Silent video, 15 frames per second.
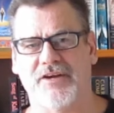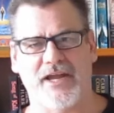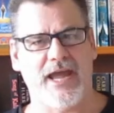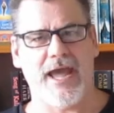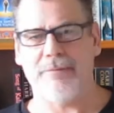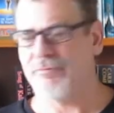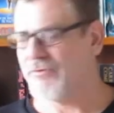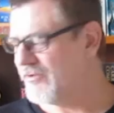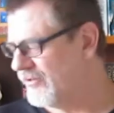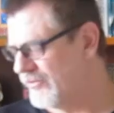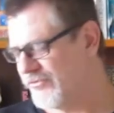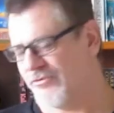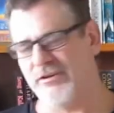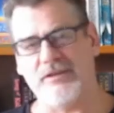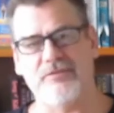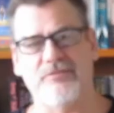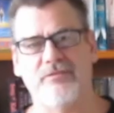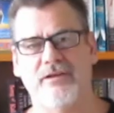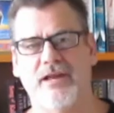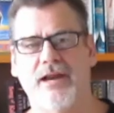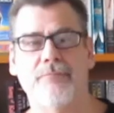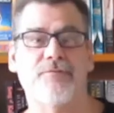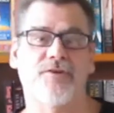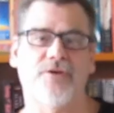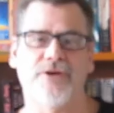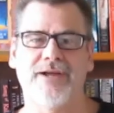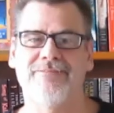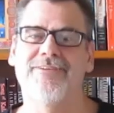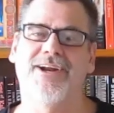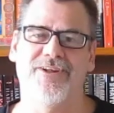an absolute cheat, and I'm
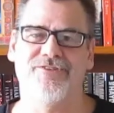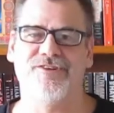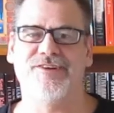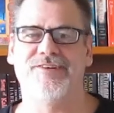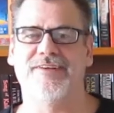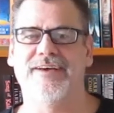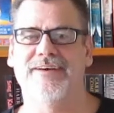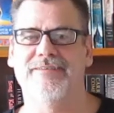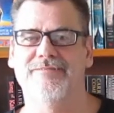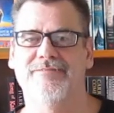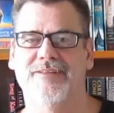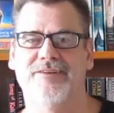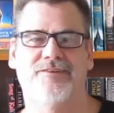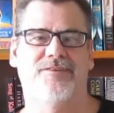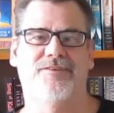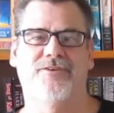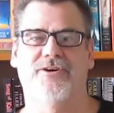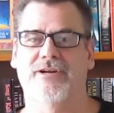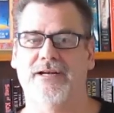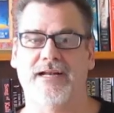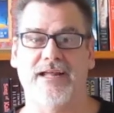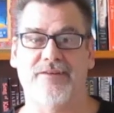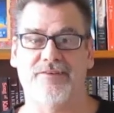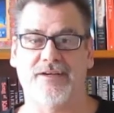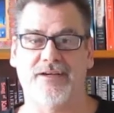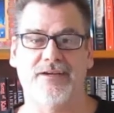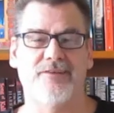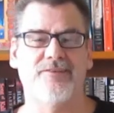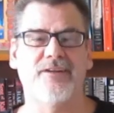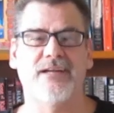sorry, I'm going to cheat here. This is not a classic.
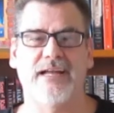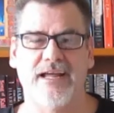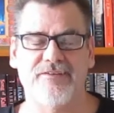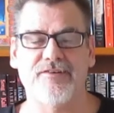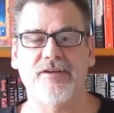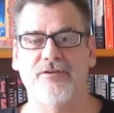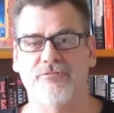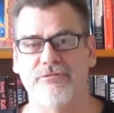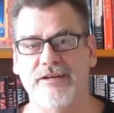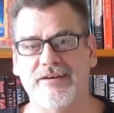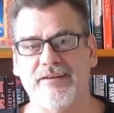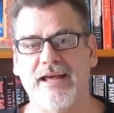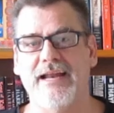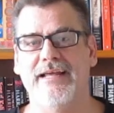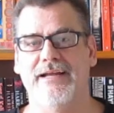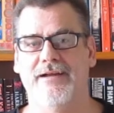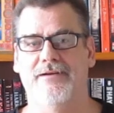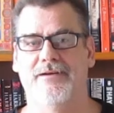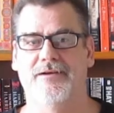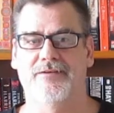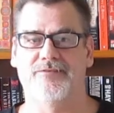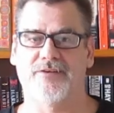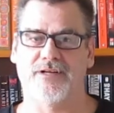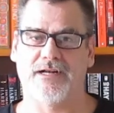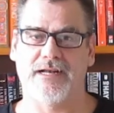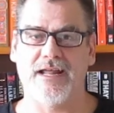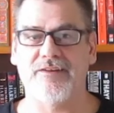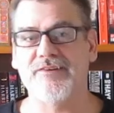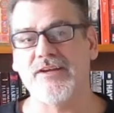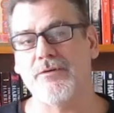It's a classic retelling. It's a
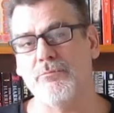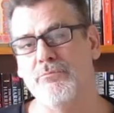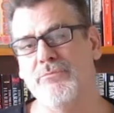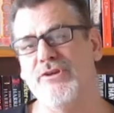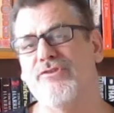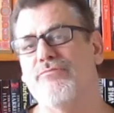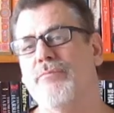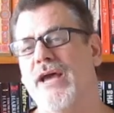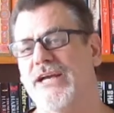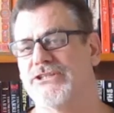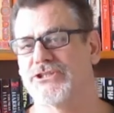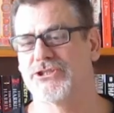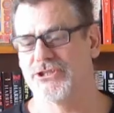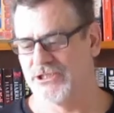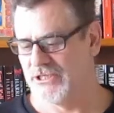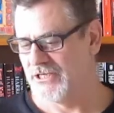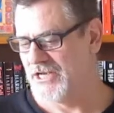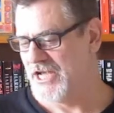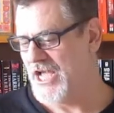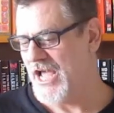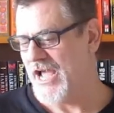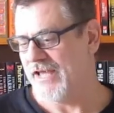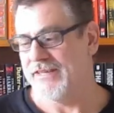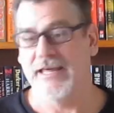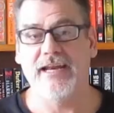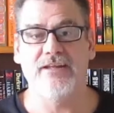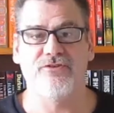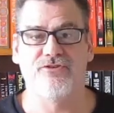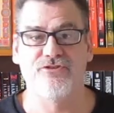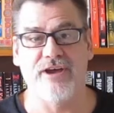classic mishmash, and that
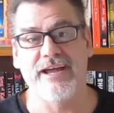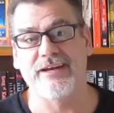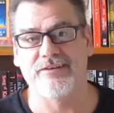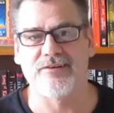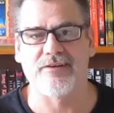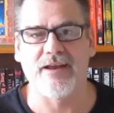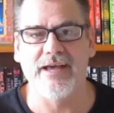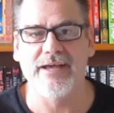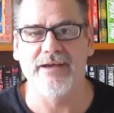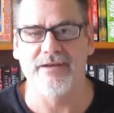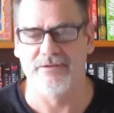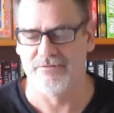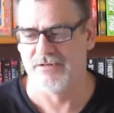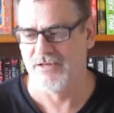is Jane Slayer